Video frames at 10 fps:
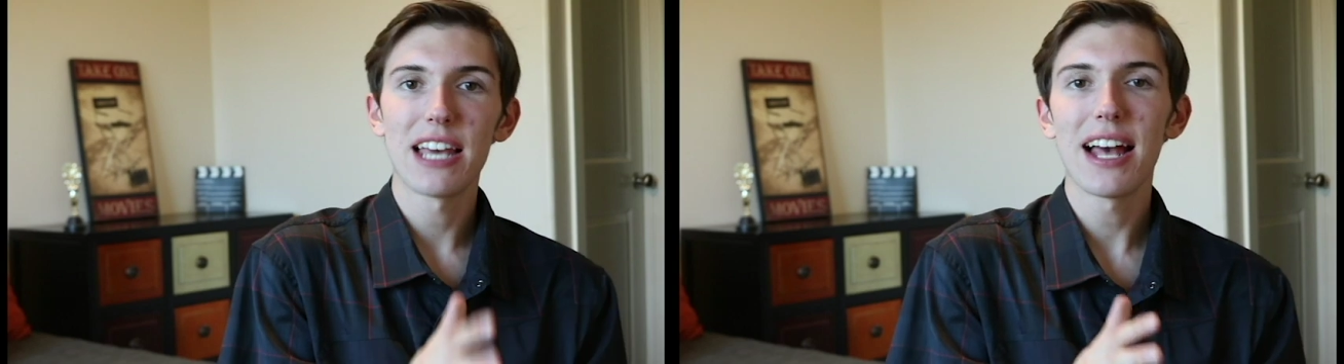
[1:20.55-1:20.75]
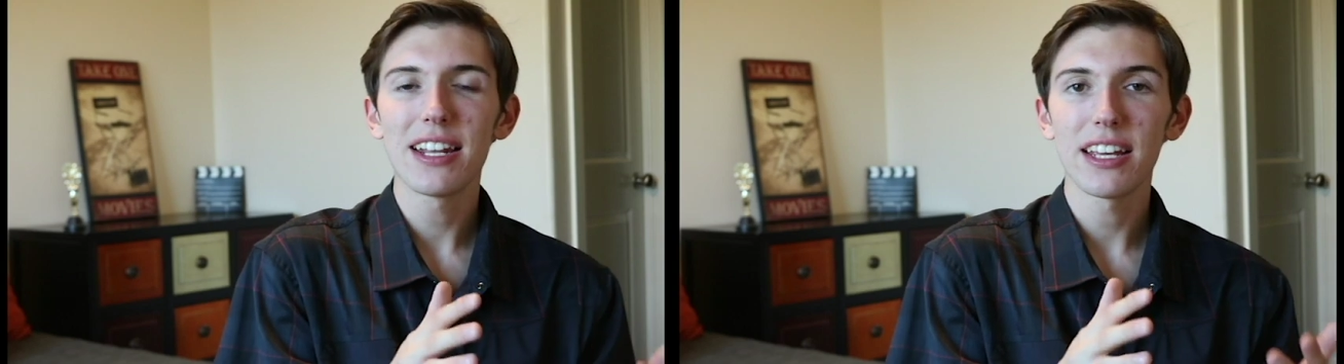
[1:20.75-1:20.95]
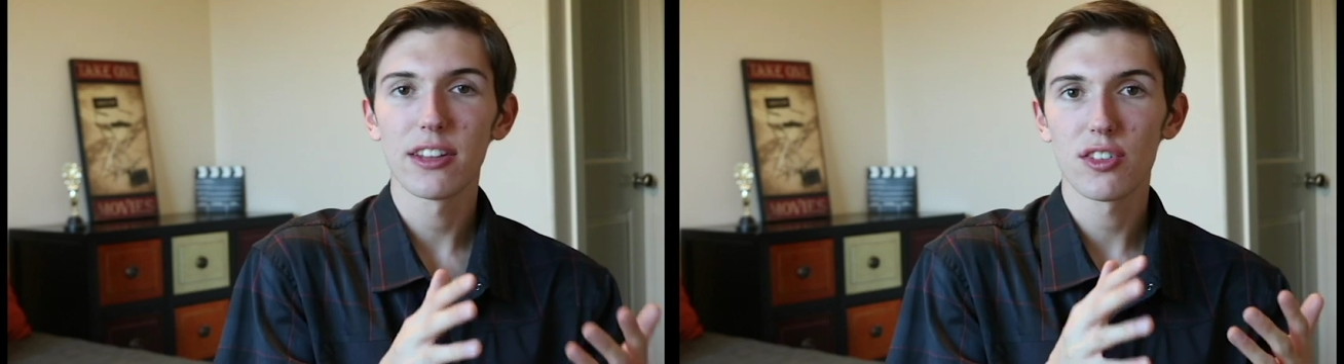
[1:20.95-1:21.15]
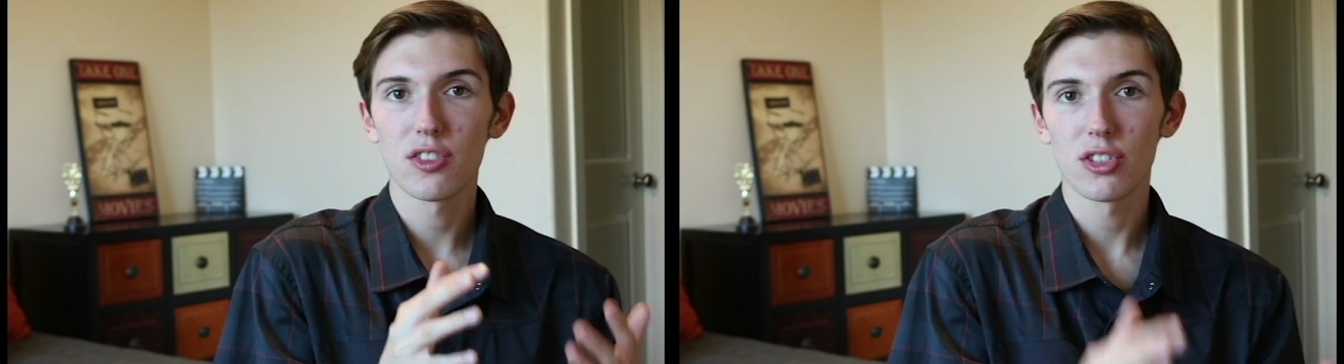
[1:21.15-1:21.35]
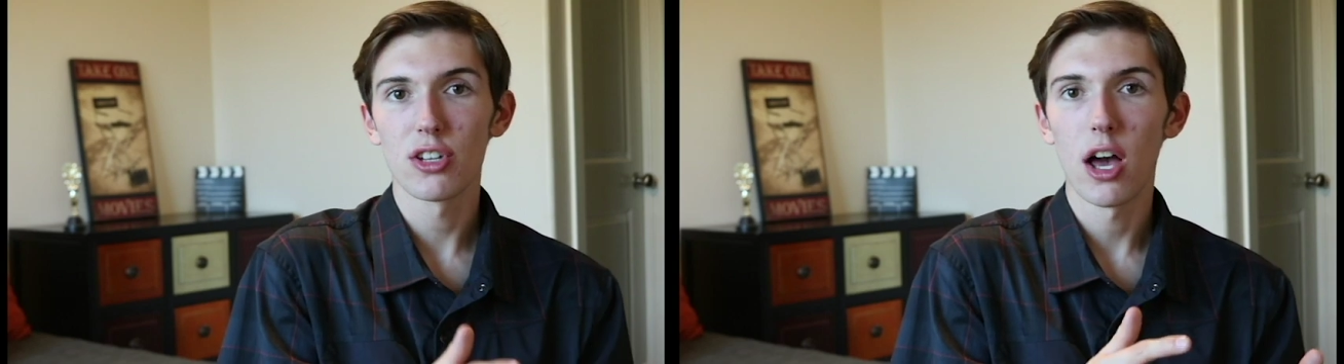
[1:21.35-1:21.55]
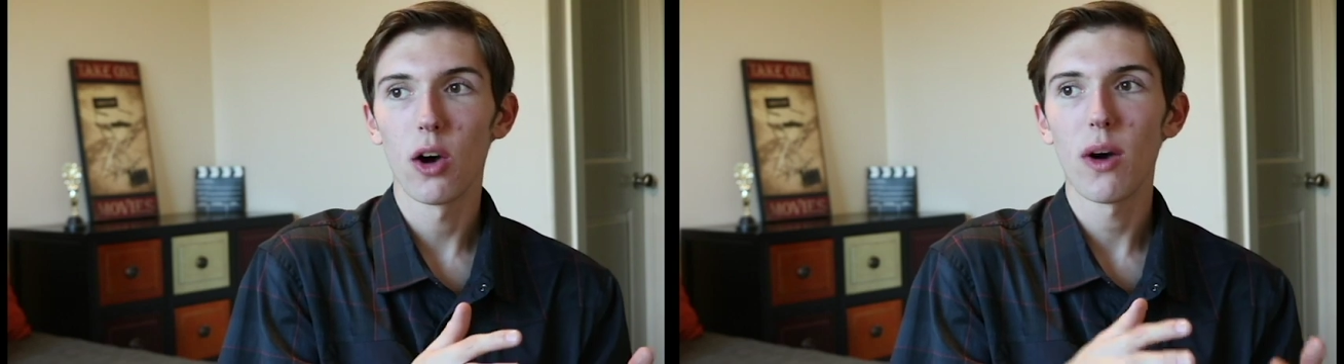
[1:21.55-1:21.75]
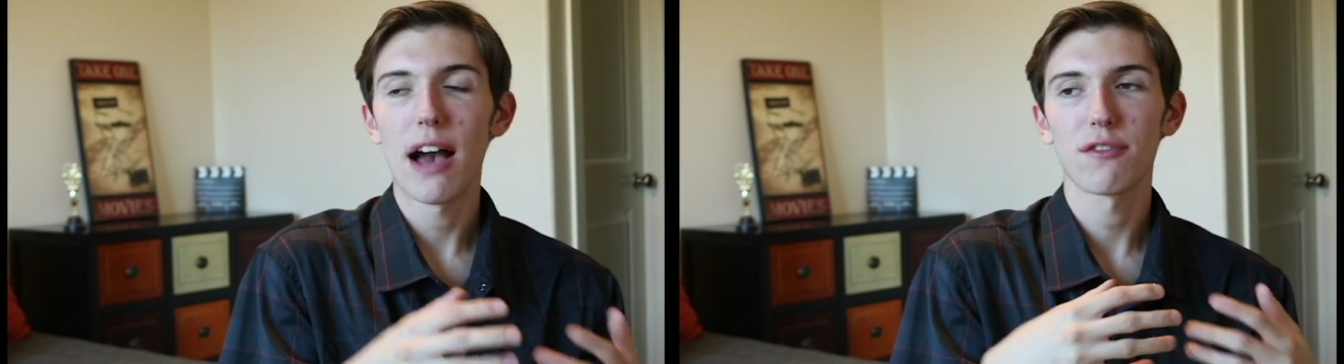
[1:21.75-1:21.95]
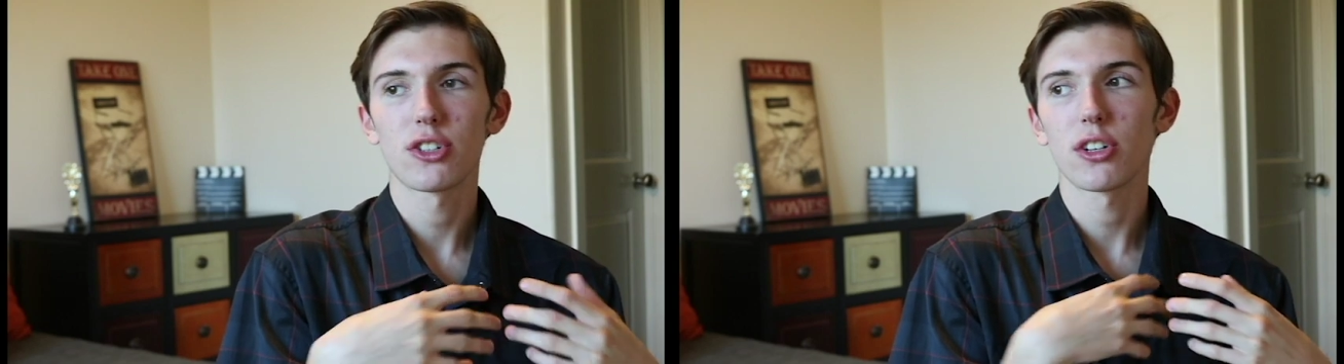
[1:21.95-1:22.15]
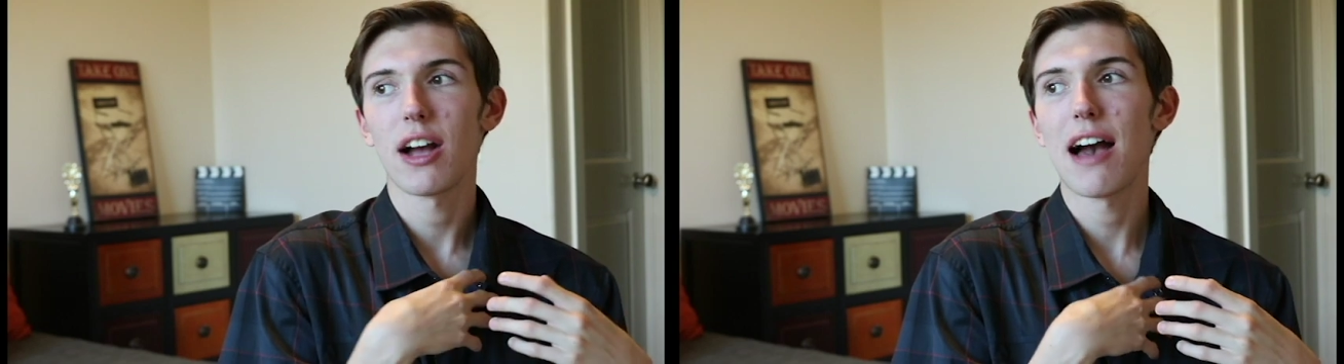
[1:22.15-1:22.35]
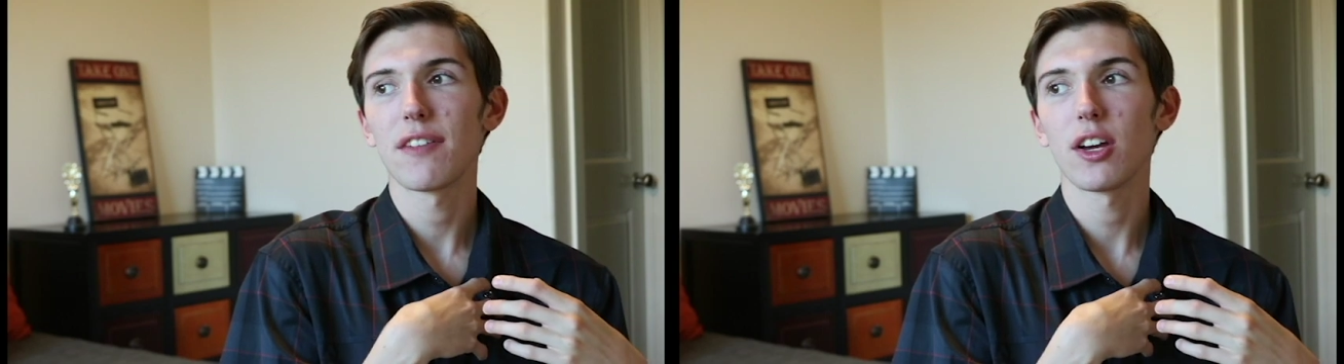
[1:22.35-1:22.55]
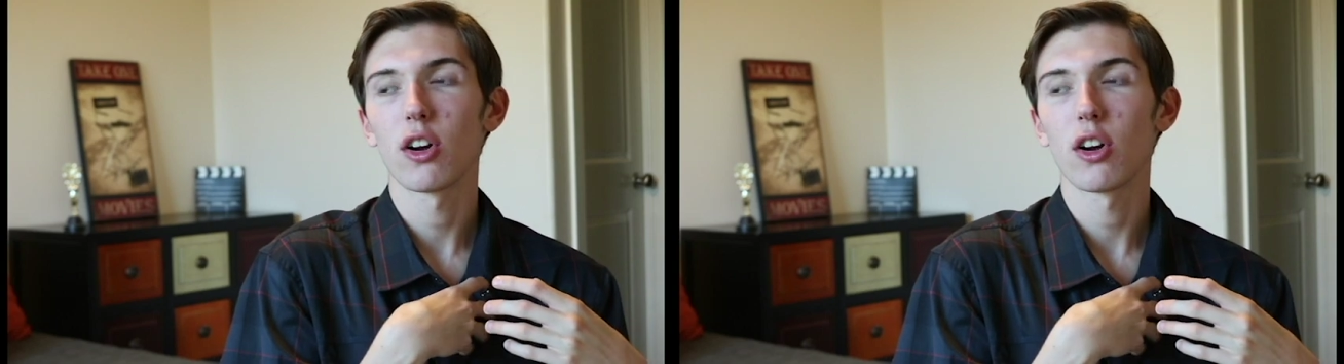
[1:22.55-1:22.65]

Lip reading: dead in the snow after having